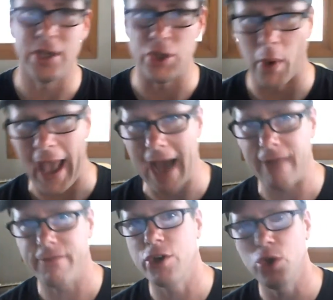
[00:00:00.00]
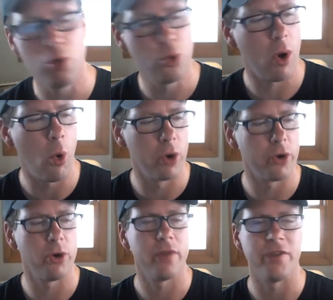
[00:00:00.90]
You have to
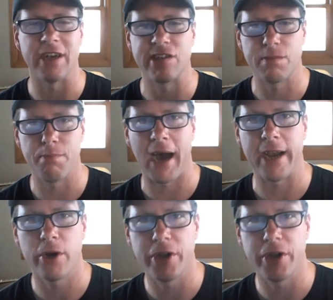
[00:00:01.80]
order the Aspire